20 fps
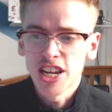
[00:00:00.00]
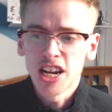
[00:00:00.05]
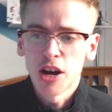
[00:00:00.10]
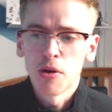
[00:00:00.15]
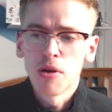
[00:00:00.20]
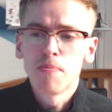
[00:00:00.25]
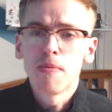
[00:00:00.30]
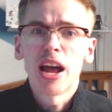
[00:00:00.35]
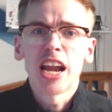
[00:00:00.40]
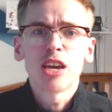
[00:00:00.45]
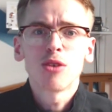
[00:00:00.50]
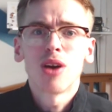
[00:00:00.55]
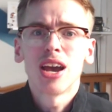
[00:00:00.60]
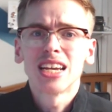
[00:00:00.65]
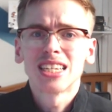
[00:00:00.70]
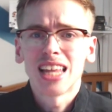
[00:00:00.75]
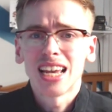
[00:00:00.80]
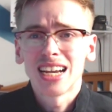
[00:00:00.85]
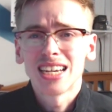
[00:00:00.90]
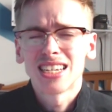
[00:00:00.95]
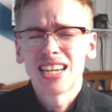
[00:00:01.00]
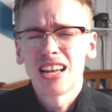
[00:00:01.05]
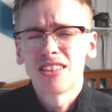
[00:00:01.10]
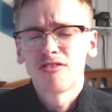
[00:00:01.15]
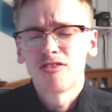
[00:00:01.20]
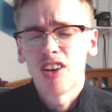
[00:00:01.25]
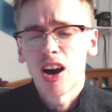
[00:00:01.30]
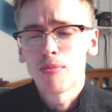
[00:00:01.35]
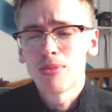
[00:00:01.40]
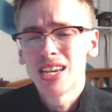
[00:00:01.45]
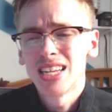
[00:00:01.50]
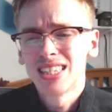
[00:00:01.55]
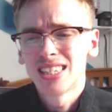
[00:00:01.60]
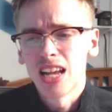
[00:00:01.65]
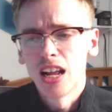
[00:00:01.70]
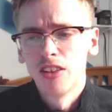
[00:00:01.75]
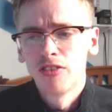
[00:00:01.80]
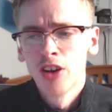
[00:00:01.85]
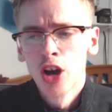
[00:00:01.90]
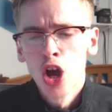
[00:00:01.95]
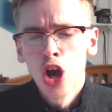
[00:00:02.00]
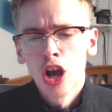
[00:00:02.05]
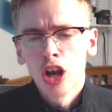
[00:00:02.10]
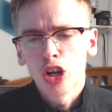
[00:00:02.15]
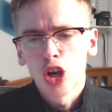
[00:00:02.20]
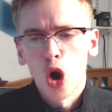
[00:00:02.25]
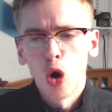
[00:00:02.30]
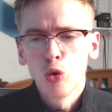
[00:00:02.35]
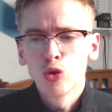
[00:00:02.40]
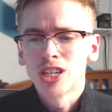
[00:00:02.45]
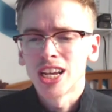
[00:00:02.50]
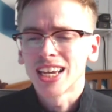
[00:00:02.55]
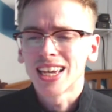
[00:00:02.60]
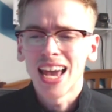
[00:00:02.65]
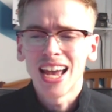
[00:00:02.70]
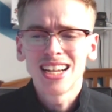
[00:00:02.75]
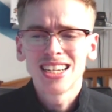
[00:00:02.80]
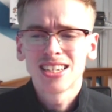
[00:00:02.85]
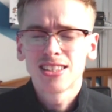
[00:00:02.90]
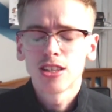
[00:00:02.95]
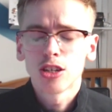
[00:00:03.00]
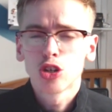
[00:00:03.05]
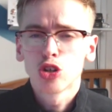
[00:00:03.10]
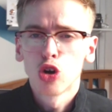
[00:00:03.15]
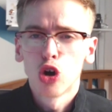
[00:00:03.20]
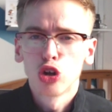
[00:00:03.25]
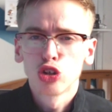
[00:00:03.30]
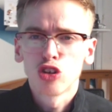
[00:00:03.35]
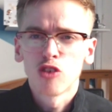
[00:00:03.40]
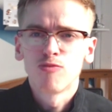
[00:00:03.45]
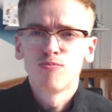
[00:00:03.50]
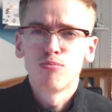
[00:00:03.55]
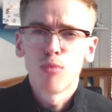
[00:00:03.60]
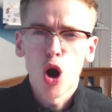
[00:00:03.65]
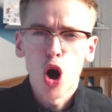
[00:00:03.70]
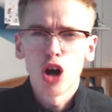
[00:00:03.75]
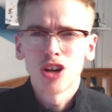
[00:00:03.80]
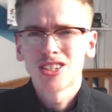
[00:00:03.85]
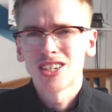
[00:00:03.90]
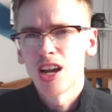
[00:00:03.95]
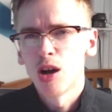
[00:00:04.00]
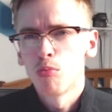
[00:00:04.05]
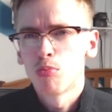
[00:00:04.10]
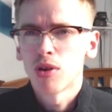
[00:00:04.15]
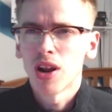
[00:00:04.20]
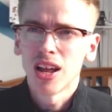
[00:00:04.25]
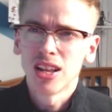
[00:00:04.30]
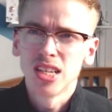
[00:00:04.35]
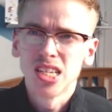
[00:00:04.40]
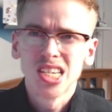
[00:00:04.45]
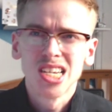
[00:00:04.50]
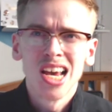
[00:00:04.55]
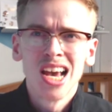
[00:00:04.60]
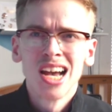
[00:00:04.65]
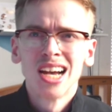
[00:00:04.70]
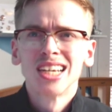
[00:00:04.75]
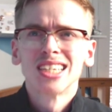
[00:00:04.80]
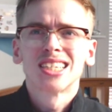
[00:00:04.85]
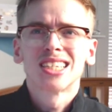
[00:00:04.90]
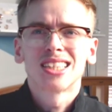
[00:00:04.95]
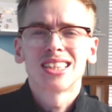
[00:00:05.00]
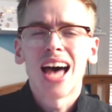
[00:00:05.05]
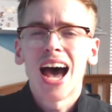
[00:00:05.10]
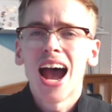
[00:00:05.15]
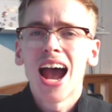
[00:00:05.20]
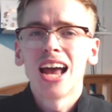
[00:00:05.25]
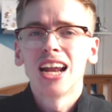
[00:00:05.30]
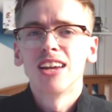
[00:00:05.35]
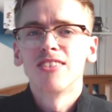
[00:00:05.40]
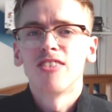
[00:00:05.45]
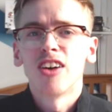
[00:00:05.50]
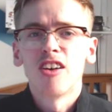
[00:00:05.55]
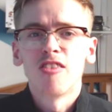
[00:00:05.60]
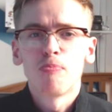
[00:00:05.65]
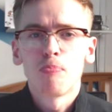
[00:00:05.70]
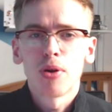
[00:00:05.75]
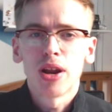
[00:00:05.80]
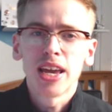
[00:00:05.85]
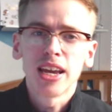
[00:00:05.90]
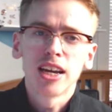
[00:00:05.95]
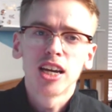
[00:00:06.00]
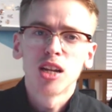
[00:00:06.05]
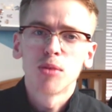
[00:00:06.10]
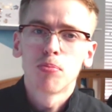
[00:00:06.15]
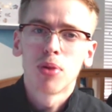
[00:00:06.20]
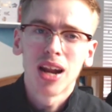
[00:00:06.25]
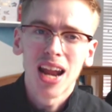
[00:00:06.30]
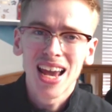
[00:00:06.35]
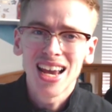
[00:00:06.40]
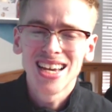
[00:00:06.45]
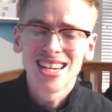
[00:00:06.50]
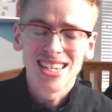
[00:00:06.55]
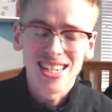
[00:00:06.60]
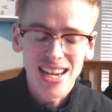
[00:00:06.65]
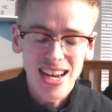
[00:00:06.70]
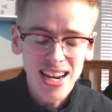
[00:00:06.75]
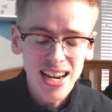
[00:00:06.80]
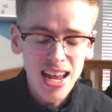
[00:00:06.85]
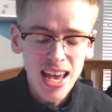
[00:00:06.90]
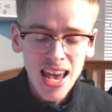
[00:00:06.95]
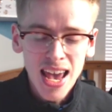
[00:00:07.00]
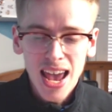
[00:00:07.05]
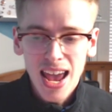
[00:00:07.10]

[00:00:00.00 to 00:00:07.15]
Now in many ways, like I said, Fabian Delph goes against the sort of Marcel Brand's style of bringing players in.